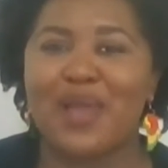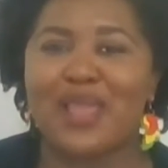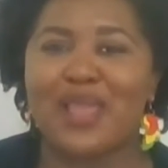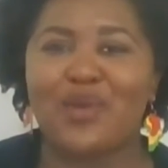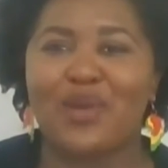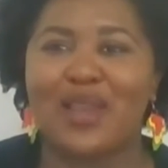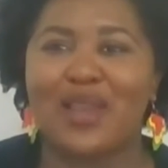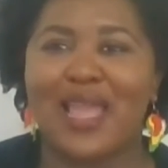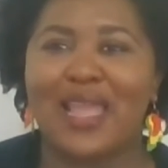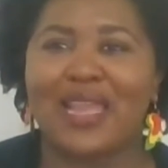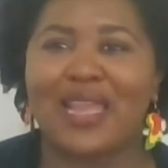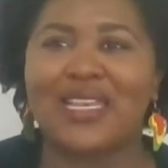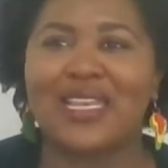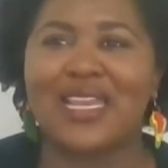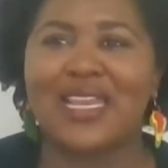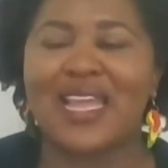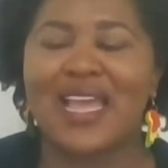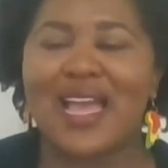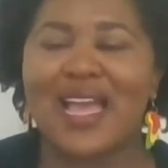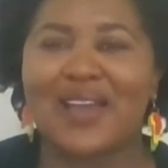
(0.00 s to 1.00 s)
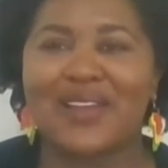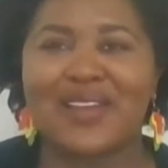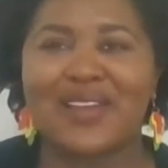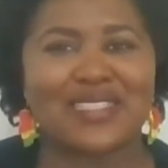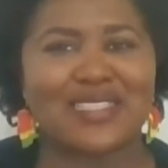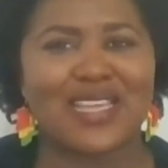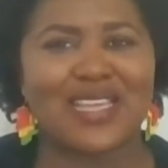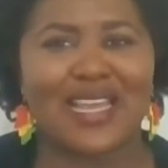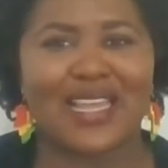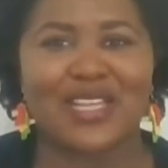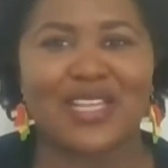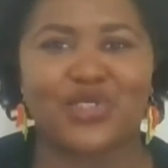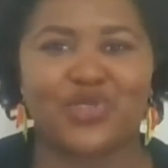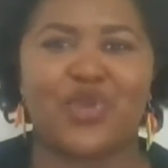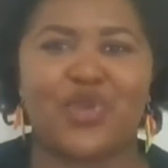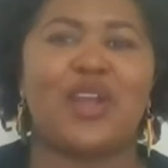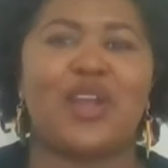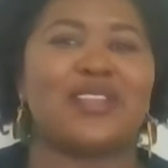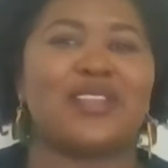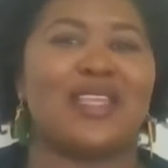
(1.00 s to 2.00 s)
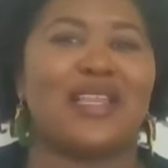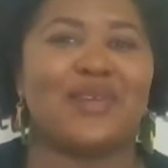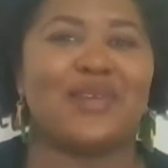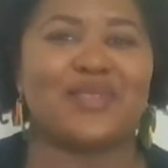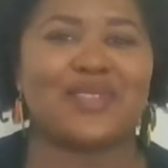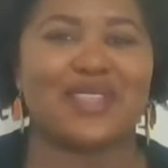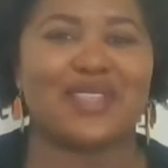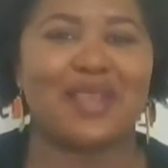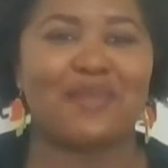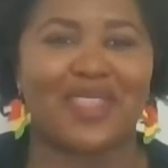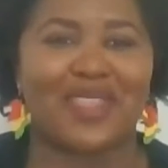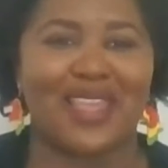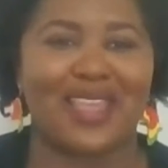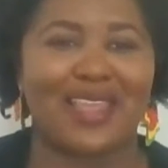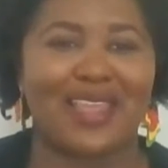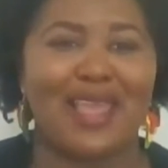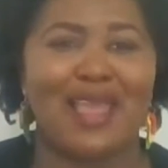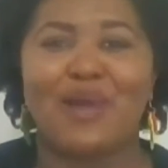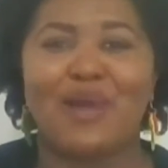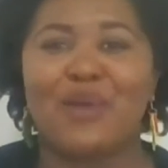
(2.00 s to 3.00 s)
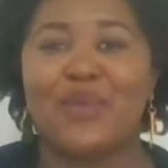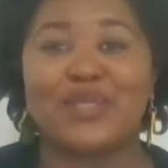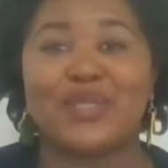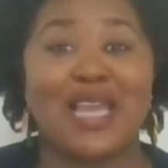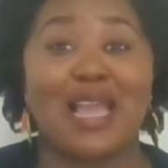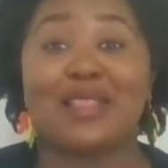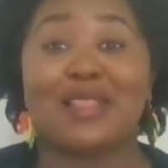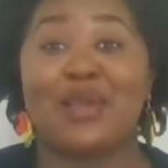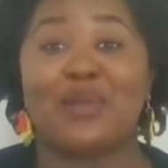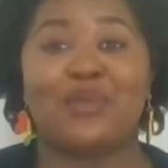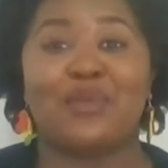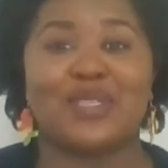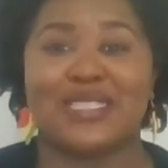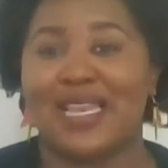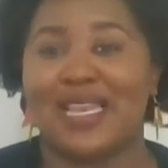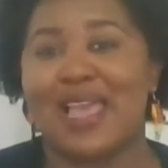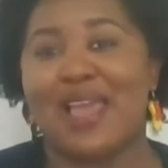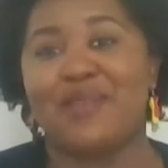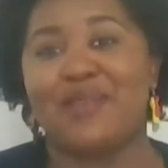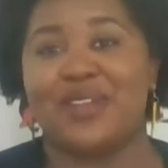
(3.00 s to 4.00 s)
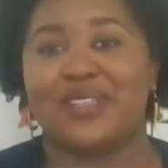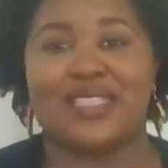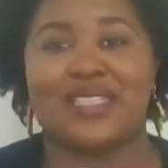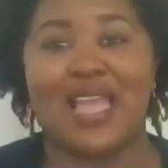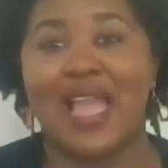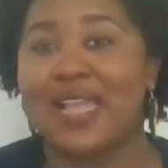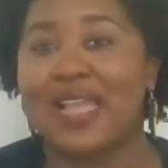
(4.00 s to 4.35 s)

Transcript: And you were like, nah, that's like a drug dealer or something, which I thought was hilarious.